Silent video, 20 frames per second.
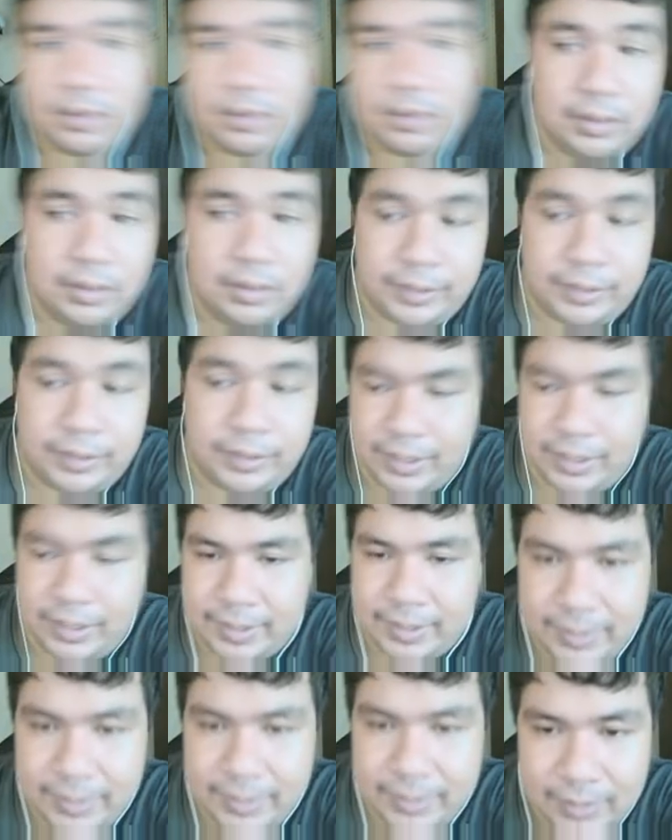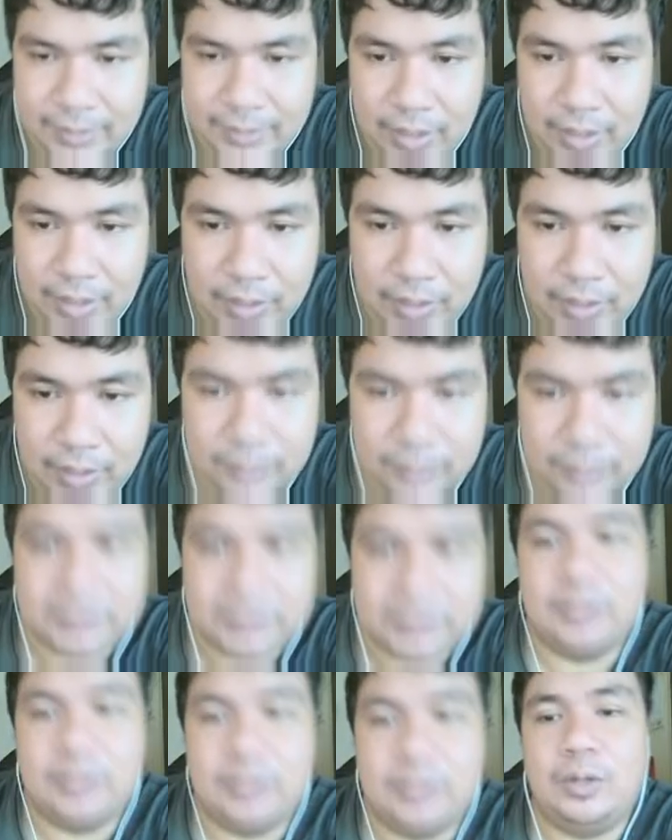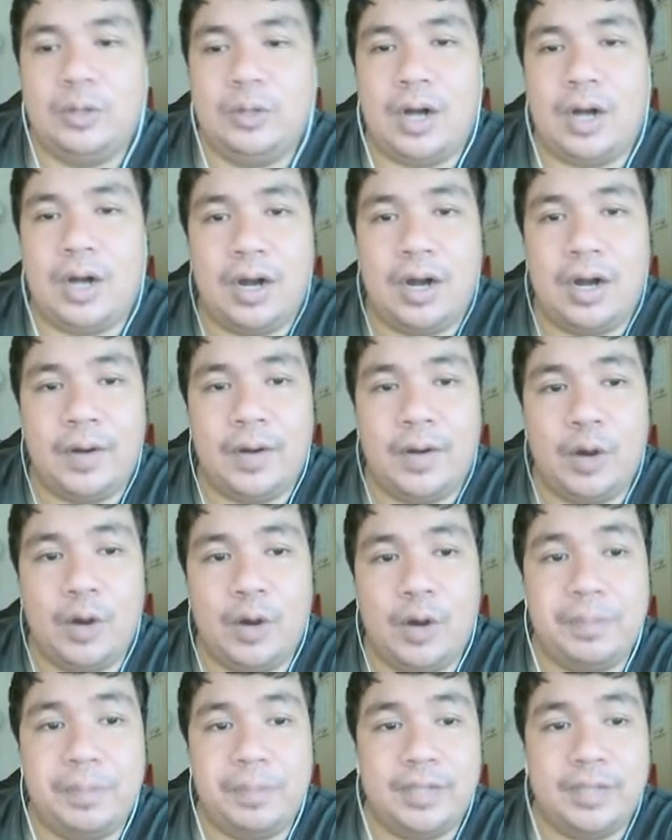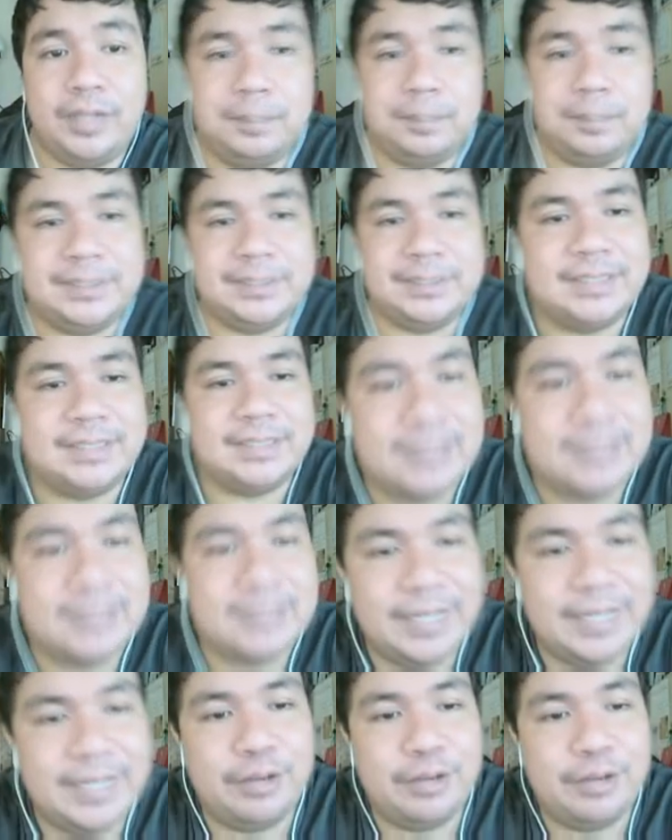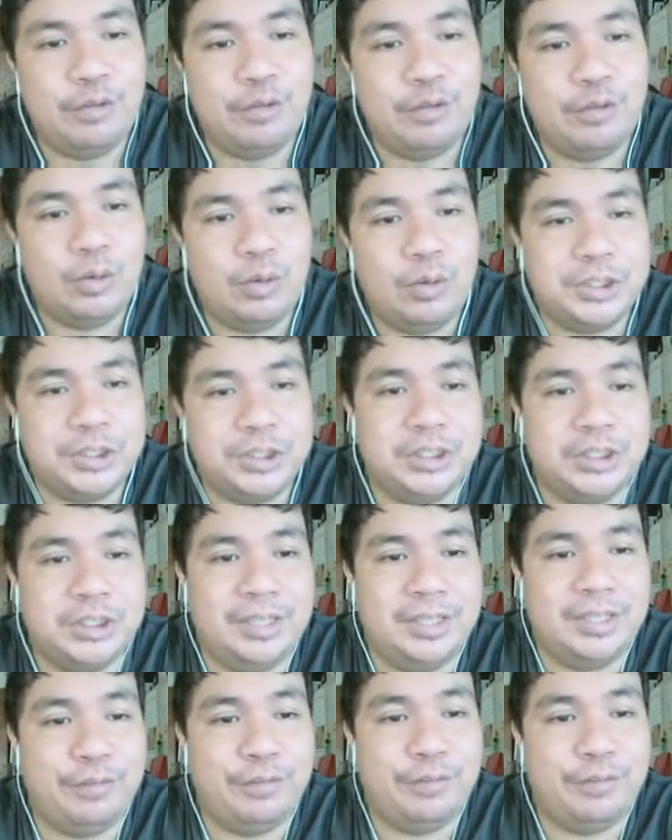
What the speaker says: Okay, so I hope it helps. Thank you for watching. If you